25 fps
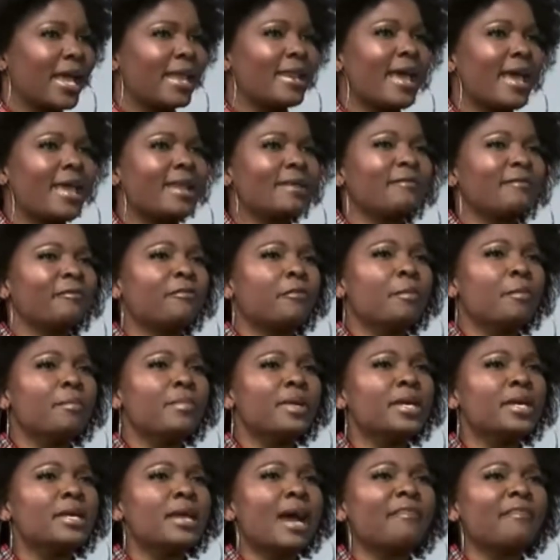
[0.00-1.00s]
And for
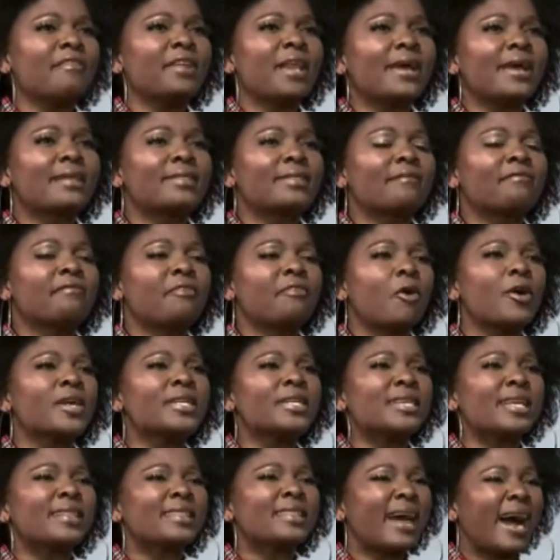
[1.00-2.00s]
me, I feel like the
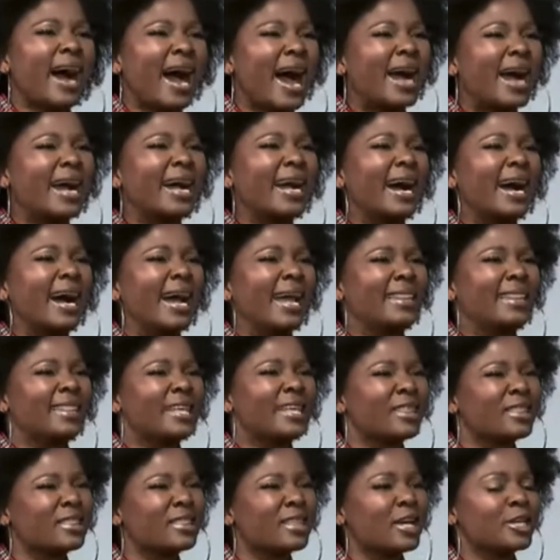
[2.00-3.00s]
voice and the hunger and
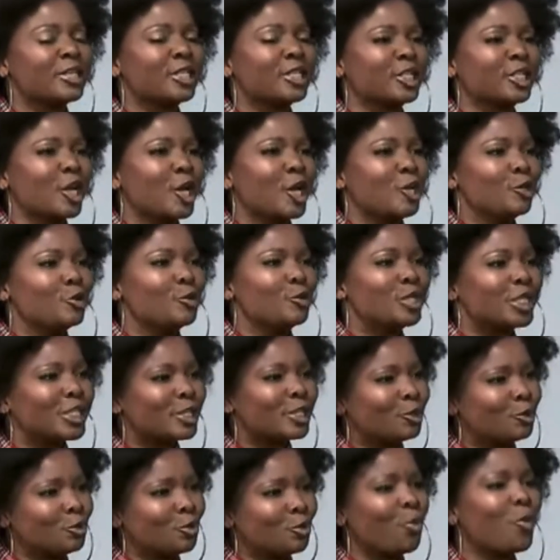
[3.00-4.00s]
the thirst to
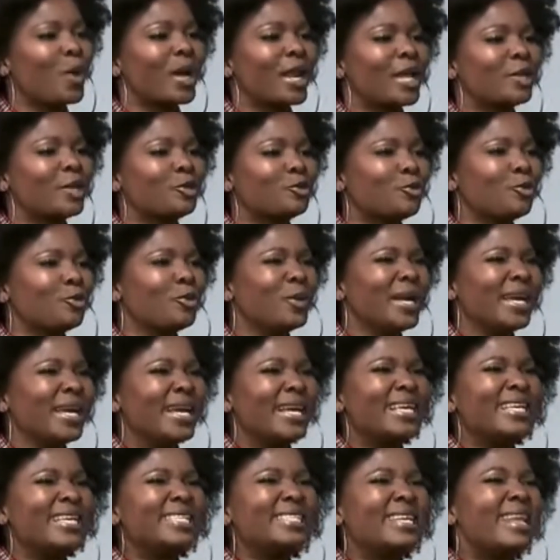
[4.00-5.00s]
just do what I do
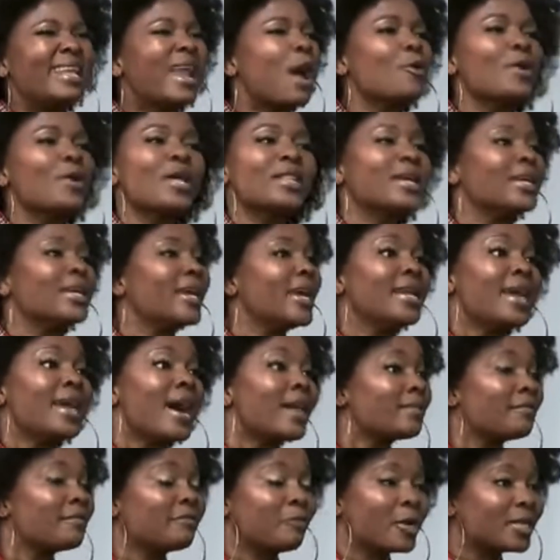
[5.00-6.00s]
is louder than any
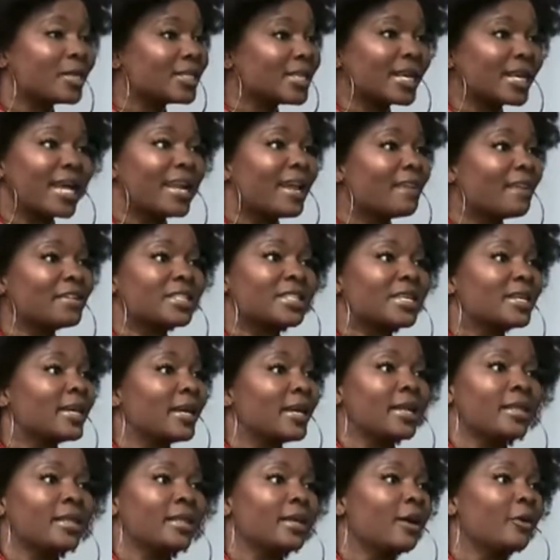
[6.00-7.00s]
other voice that can ever say
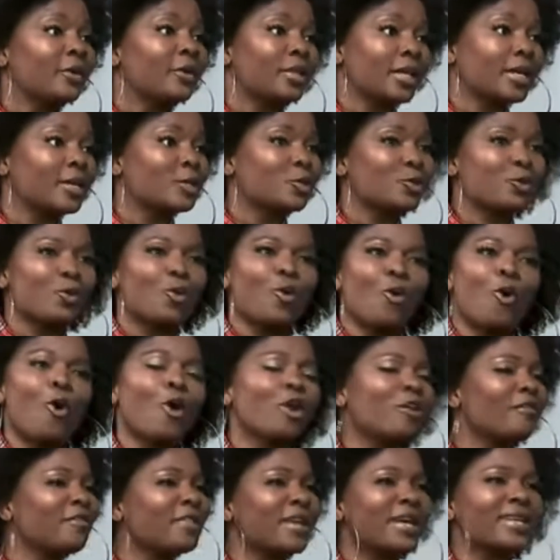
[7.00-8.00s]
anything out there. So
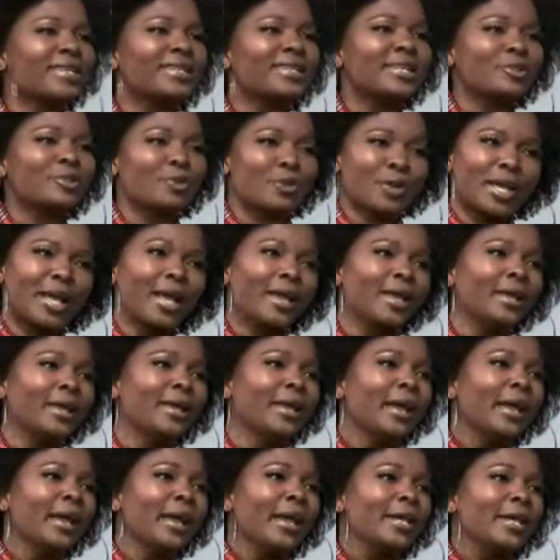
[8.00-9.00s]
all of that, it's okay.
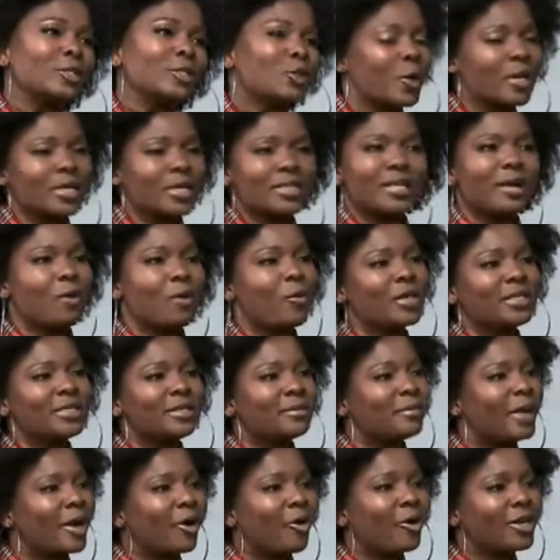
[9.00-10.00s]
As long as they're
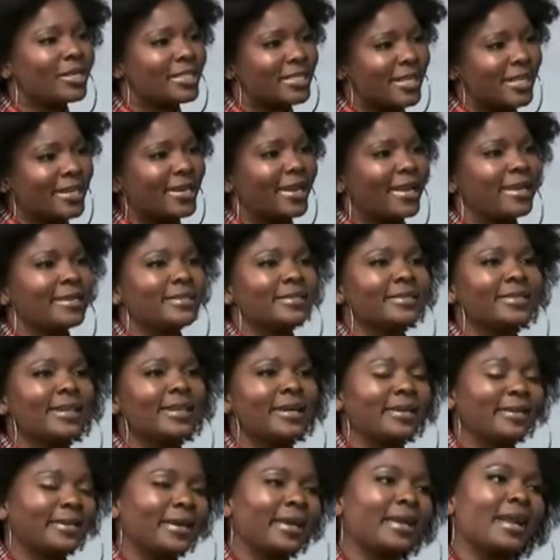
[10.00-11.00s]
watching my content
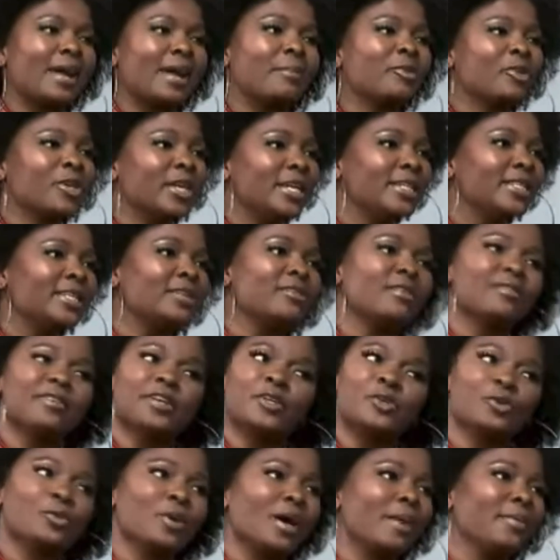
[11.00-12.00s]
and I'm creating
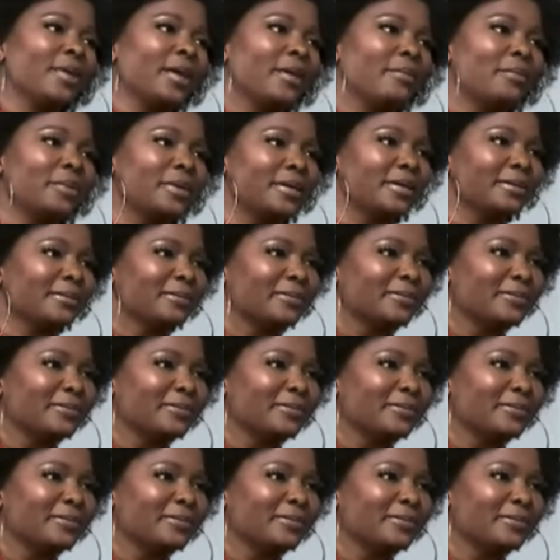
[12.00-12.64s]
revenue, I'm happy.